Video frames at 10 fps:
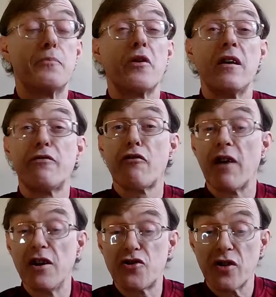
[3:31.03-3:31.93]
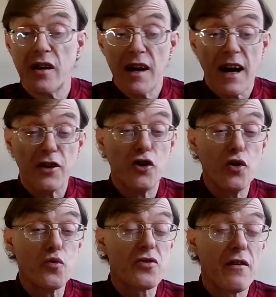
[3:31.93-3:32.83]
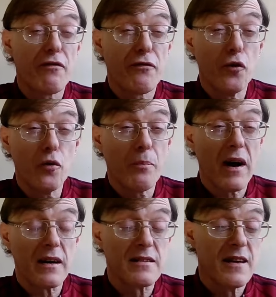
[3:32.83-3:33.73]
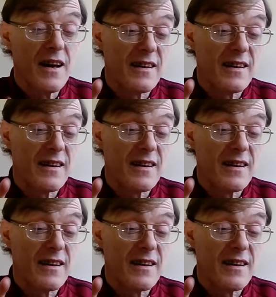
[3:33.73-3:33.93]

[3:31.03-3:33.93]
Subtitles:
proliferation and use of food banks